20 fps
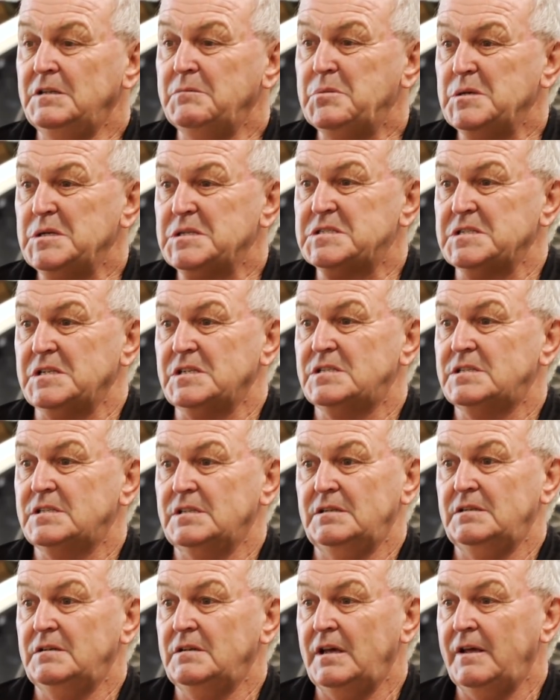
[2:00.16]
the business,
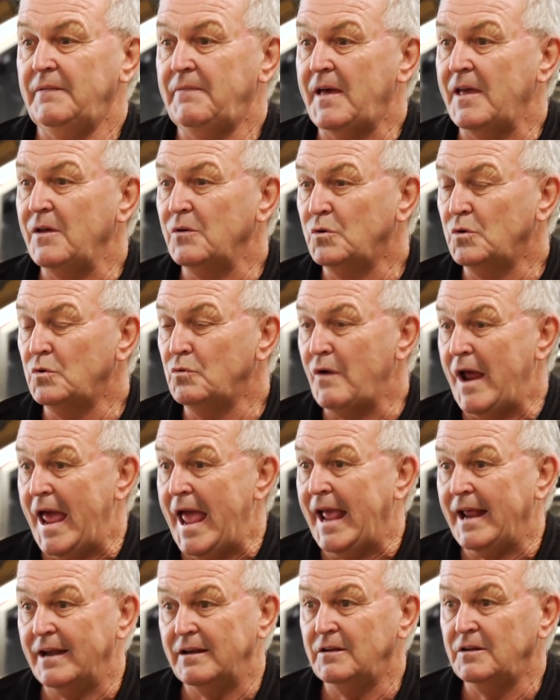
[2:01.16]
and they all
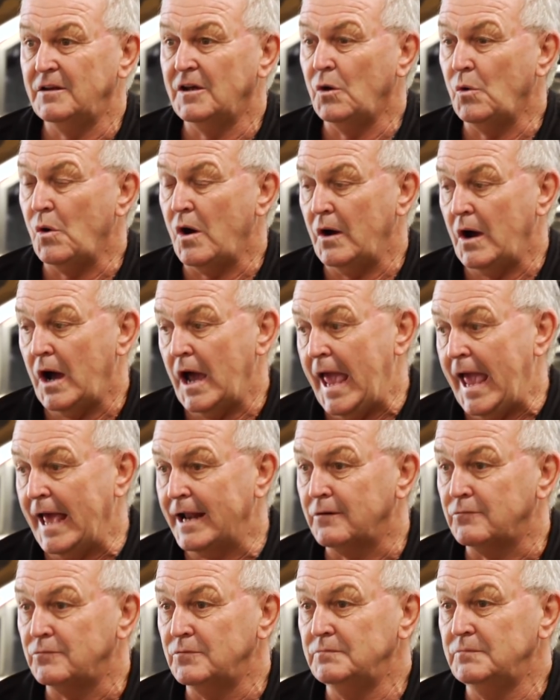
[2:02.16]
ran. I had
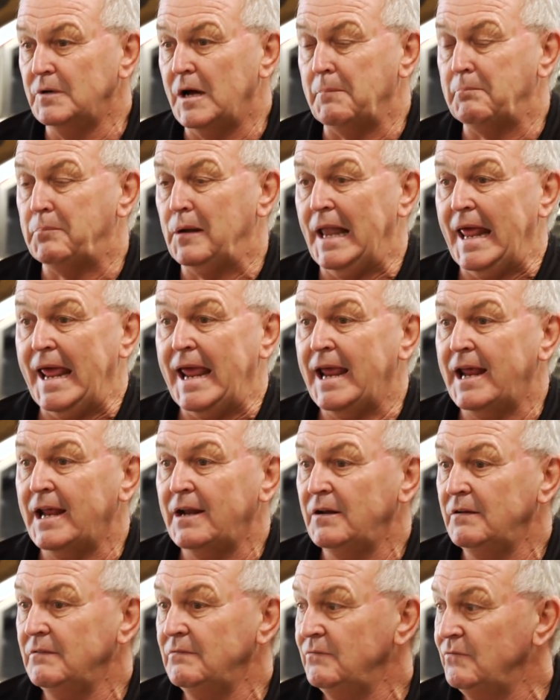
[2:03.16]
a
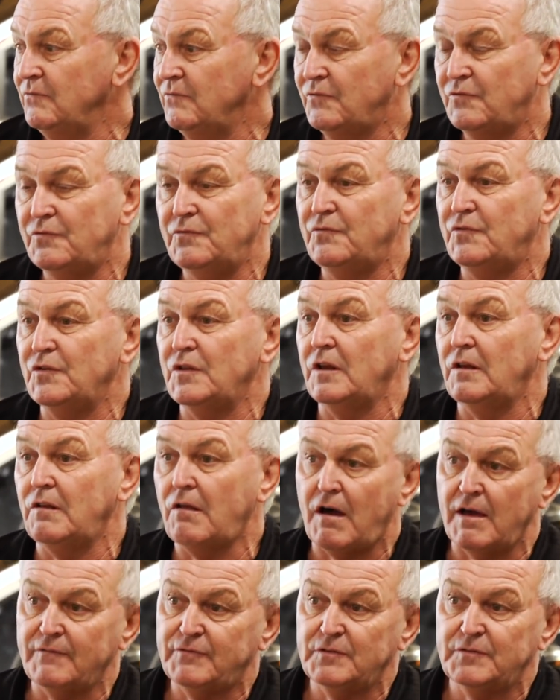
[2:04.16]
plan for the
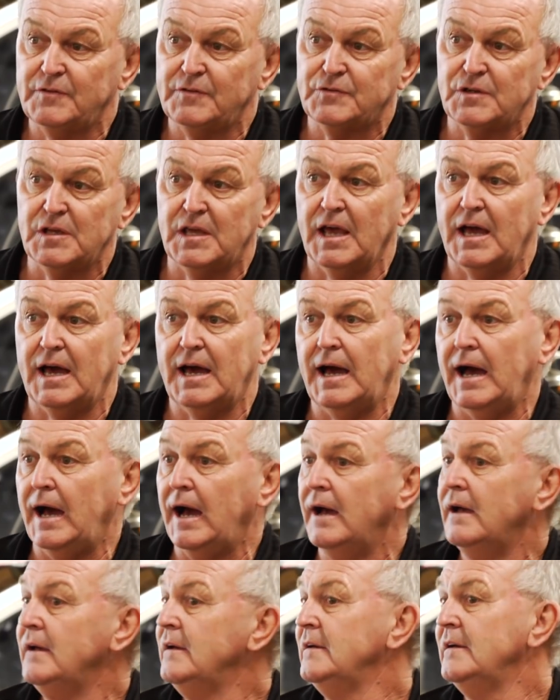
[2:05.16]
life of every
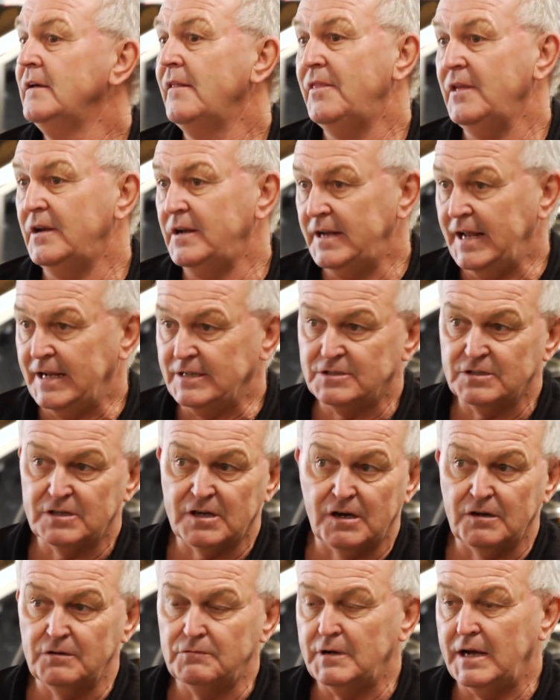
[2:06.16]
car, then it had to
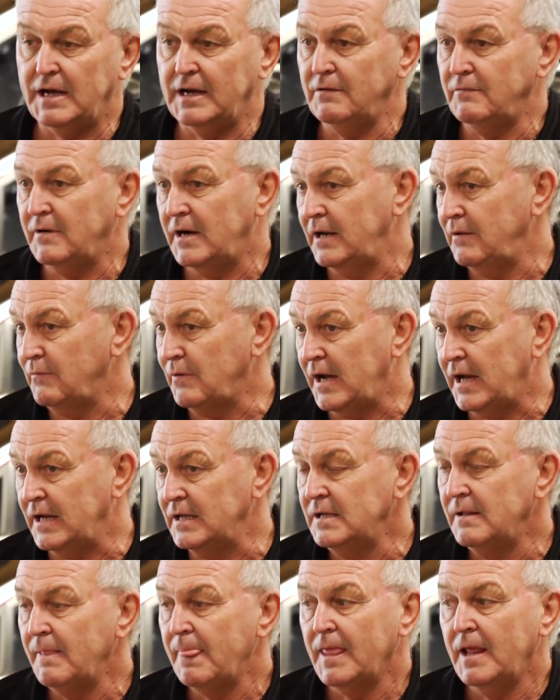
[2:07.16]
go rah-de-rah-de-rah.
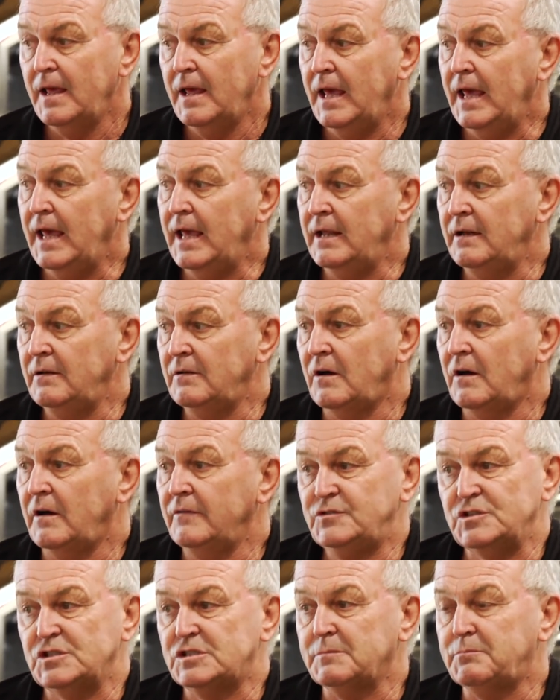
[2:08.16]
And I've
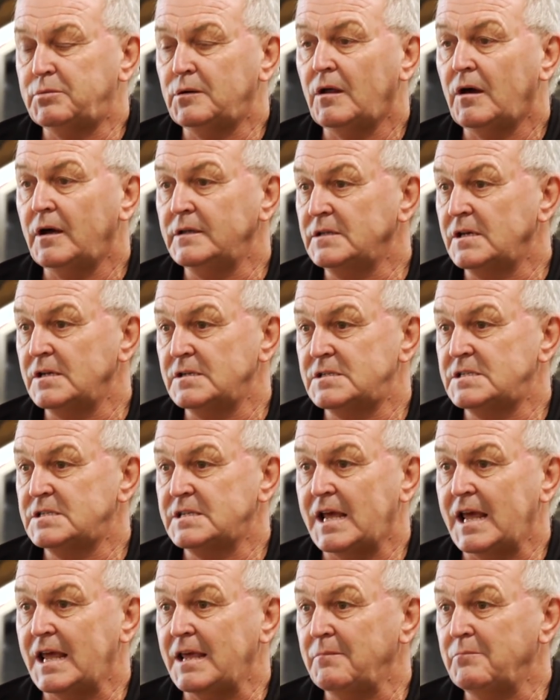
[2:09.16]
just applied those
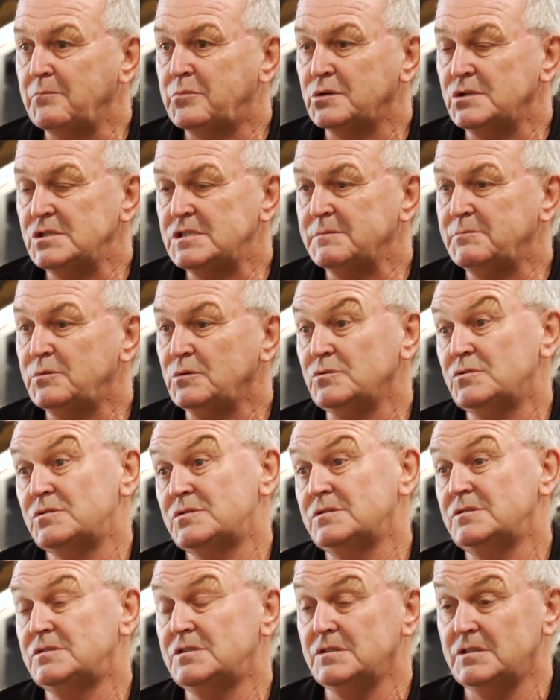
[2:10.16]
same
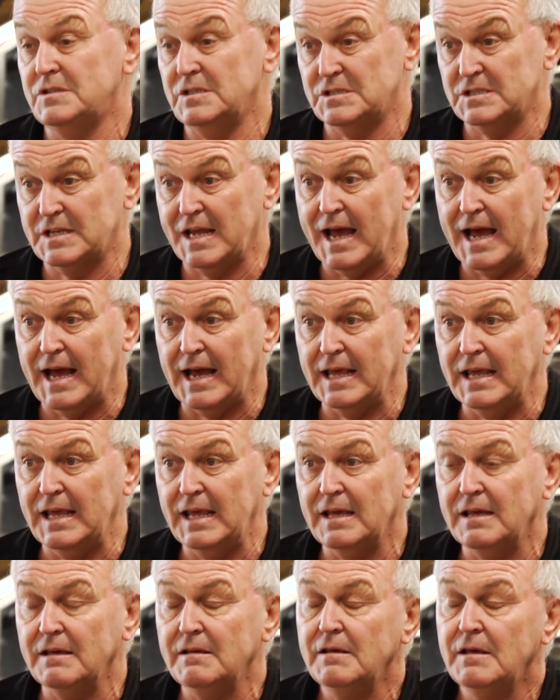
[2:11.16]
principles to this car
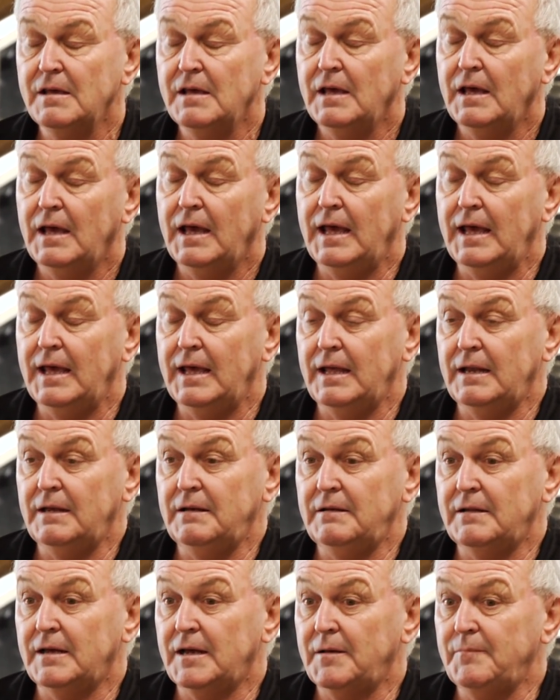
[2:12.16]
here.
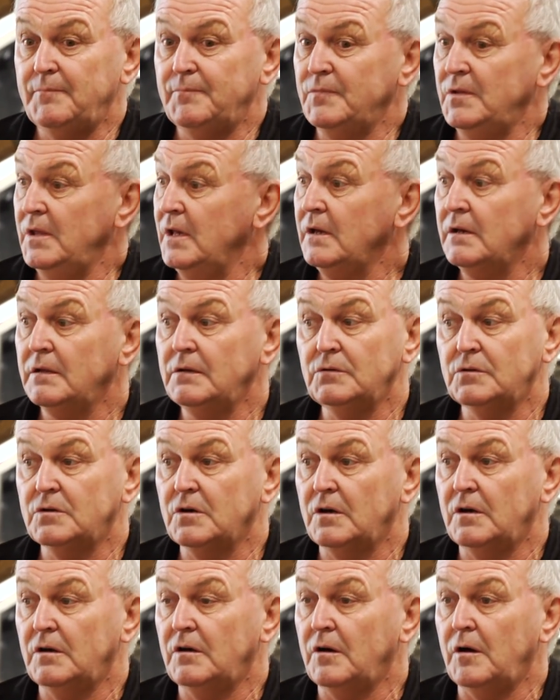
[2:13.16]
And yeah, look,
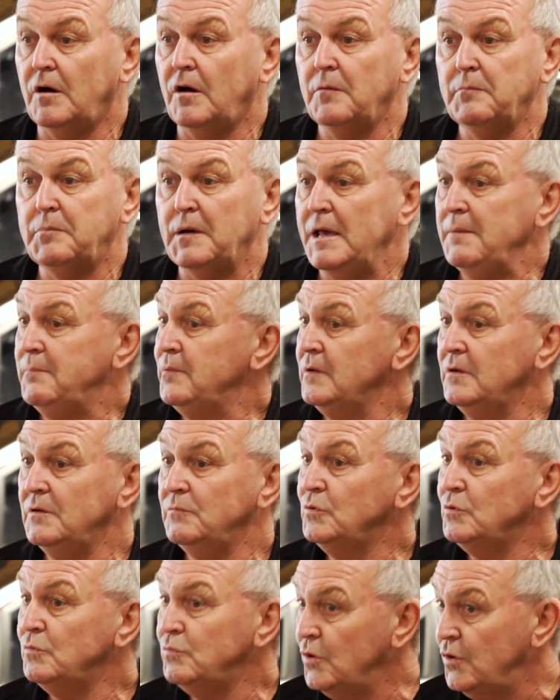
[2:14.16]
on paper it
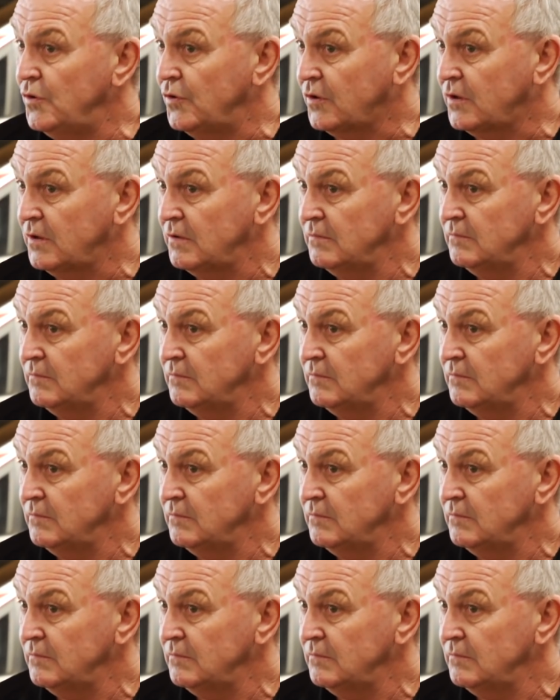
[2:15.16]
will work.